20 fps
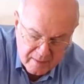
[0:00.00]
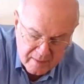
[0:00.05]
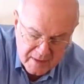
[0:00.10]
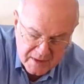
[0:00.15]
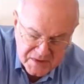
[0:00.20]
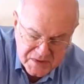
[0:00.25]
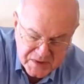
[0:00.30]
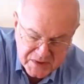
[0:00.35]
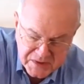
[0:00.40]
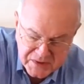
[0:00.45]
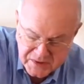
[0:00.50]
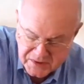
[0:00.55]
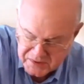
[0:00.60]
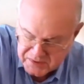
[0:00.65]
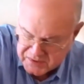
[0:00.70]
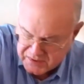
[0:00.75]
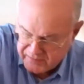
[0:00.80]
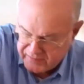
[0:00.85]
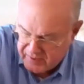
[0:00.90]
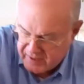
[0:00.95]
the
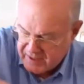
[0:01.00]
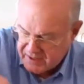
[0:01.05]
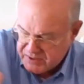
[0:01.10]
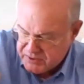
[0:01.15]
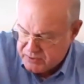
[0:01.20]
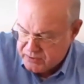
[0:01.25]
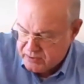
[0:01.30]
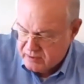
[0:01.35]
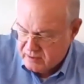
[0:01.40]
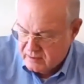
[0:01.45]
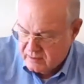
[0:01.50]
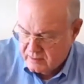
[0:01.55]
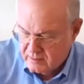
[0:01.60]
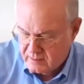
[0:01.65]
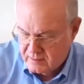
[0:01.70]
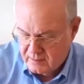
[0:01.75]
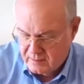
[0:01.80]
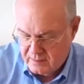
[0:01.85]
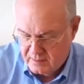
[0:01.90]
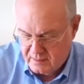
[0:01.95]
assistance of an
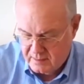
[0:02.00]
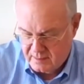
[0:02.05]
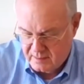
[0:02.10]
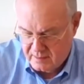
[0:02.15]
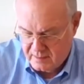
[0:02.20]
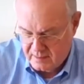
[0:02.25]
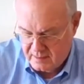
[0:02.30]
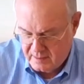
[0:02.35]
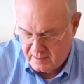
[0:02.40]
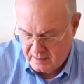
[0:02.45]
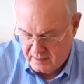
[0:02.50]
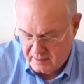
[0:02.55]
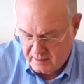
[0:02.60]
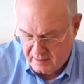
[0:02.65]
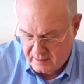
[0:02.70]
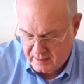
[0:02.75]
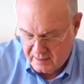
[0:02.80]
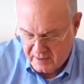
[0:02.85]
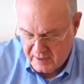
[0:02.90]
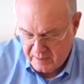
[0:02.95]
external
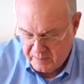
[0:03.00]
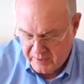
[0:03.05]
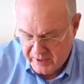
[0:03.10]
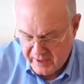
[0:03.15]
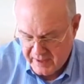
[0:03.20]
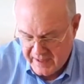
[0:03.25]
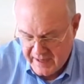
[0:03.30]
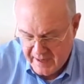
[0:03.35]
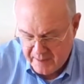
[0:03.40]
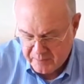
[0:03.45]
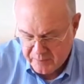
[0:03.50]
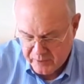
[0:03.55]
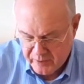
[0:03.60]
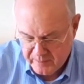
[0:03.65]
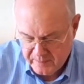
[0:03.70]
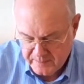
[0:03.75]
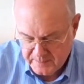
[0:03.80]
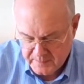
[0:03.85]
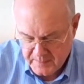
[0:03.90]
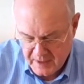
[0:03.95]
dimming
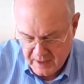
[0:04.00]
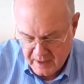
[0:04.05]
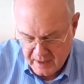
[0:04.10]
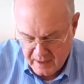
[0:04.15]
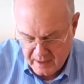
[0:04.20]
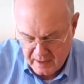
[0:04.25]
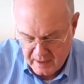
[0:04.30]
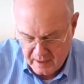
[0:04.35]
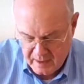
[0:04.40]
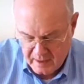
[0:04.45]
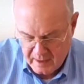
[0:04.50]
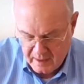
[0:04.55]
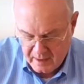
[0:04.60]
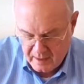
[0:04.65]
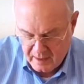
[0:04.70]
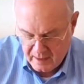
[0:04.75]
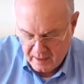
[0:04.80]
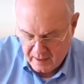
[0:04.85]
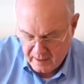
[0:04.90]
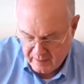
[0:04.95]
adapter.
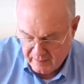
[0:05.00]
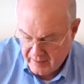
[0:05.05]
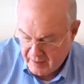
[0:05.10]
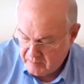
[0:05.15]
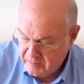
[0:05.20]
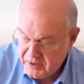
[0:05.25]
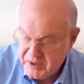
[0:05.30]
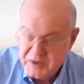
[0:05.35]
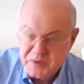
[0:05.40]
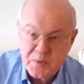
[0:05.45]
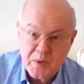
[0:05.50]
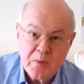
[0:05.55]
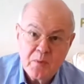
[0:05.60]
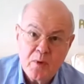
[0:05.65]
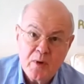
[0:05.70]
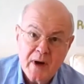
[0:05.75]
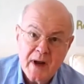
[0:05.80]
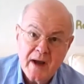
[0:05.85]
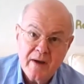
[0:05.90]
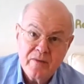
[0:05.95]
Uh, that means we
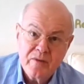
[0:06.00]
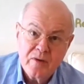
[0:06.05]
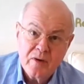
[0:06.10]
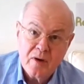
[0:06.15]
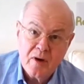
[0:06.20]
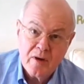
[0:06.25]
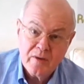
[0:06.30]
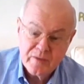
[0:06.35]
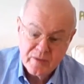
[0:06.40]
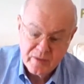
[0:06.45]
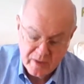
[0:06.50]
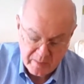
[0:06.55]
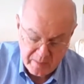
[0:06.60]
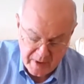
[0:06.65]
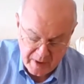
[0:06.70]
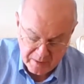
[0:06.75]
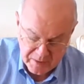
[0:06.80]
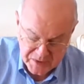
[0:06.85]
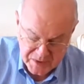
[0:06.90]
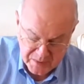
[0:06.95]
won't have to alter the
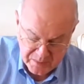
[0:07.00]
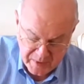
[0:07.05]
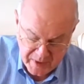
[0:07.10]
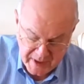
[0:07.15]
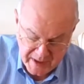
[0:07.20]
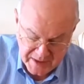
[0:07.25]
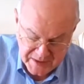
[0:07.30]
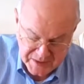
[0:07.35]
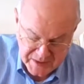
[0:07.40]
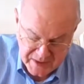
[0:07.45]
power supply